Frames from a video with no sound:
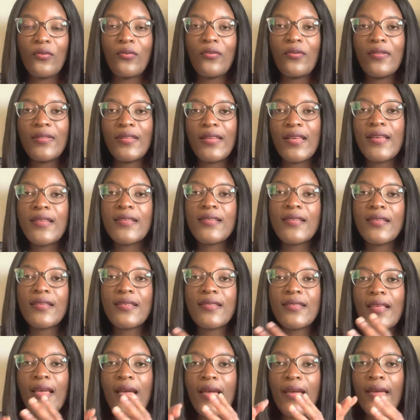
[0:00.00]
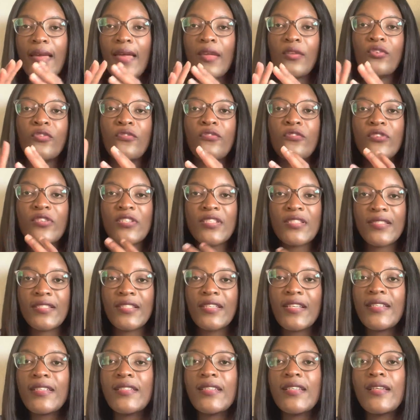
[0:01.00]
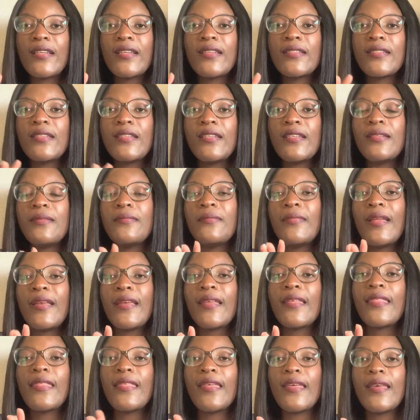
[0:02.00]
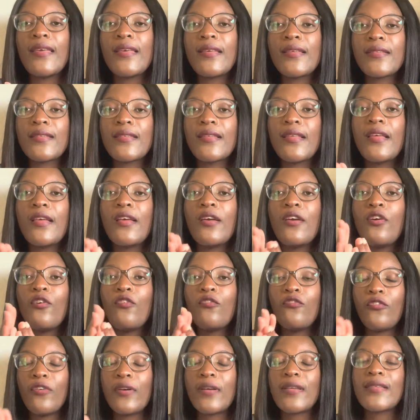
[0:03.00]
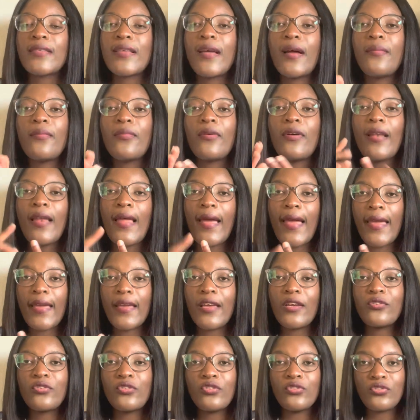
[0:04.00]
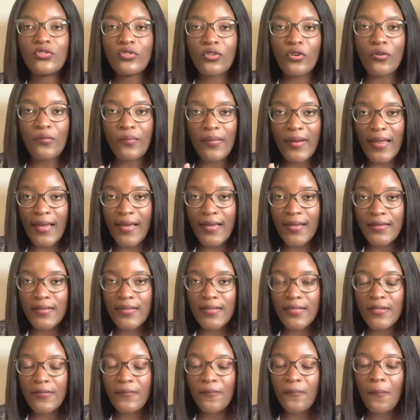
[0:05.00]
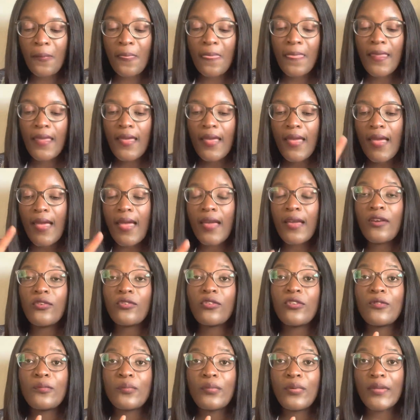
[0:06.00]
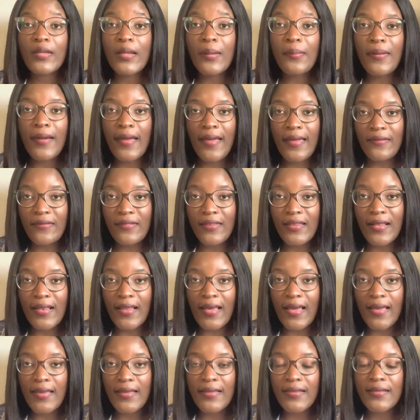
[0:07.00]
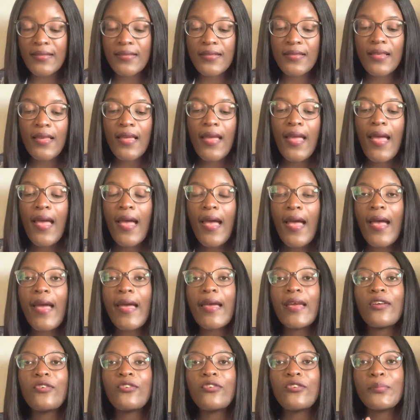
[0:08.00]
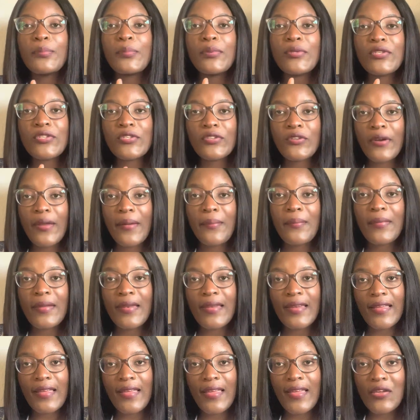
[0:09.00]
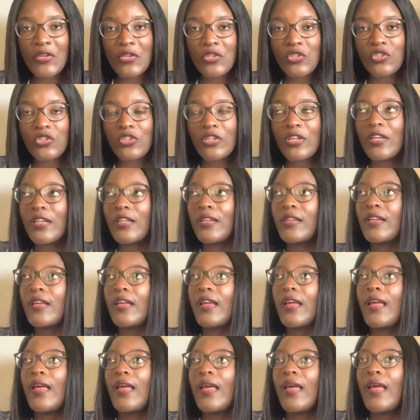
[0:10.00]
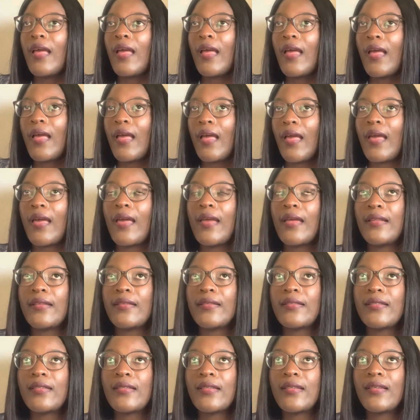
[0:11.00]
nurses are kind of restricted in many things. For example, I cannot draw blood, I cannot put up IV lines, I cannot prescribe medication, and